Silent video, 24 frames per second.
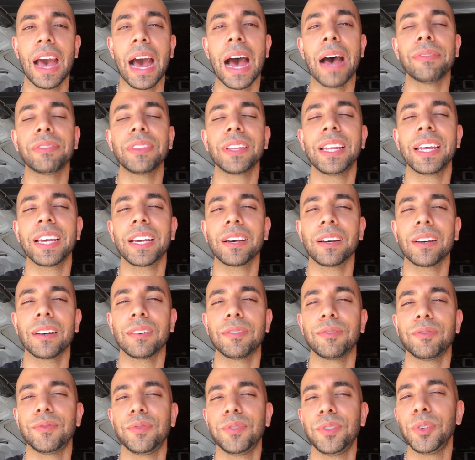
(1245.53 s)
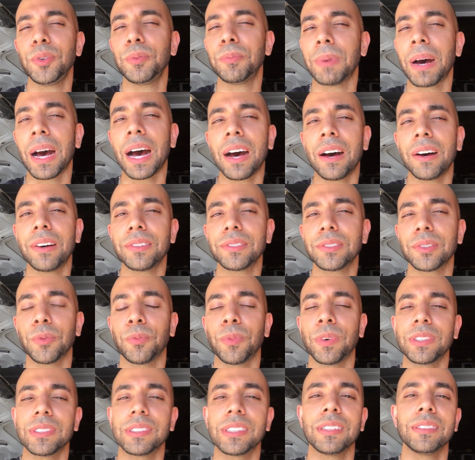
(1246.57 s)
After like a few miles,
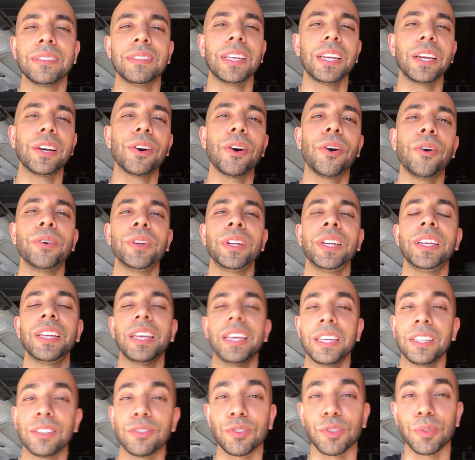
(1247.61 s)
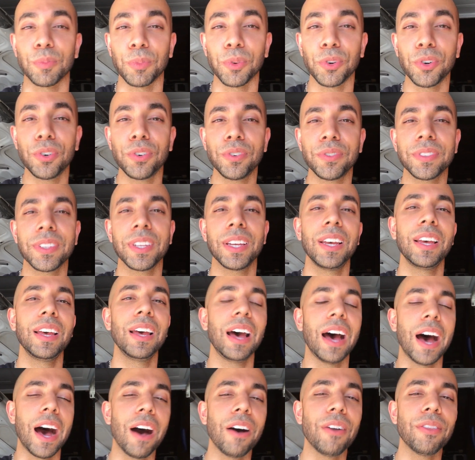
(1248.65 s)
once the zinc coating is removed,
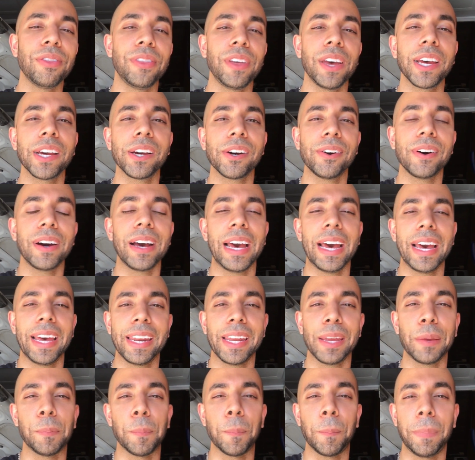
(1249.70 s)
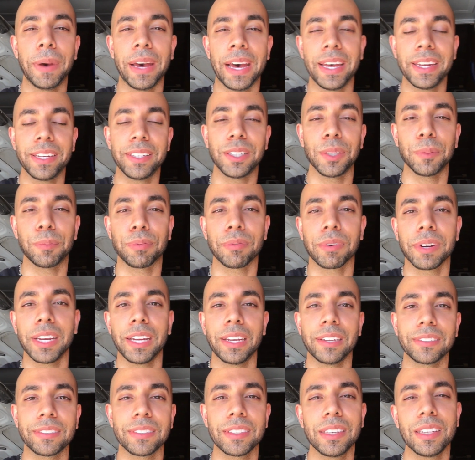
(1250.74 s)
I'll then go ahead and bed the
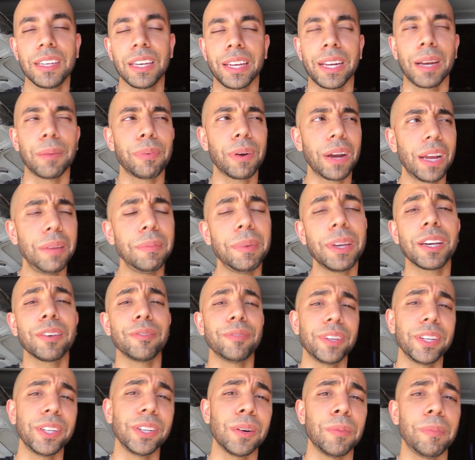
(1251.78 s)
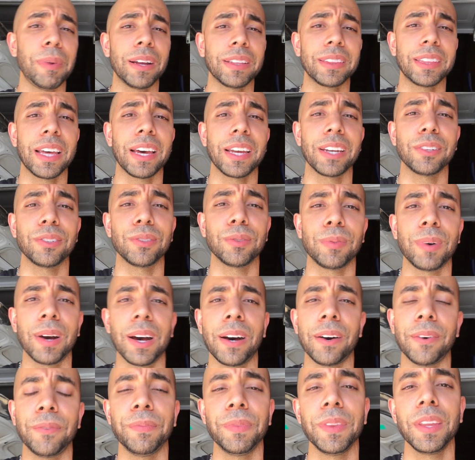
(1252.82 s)
brakes, and I'll probably make a video about that as
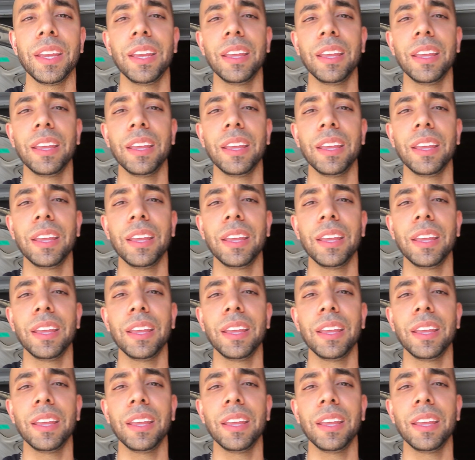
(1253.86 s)
well.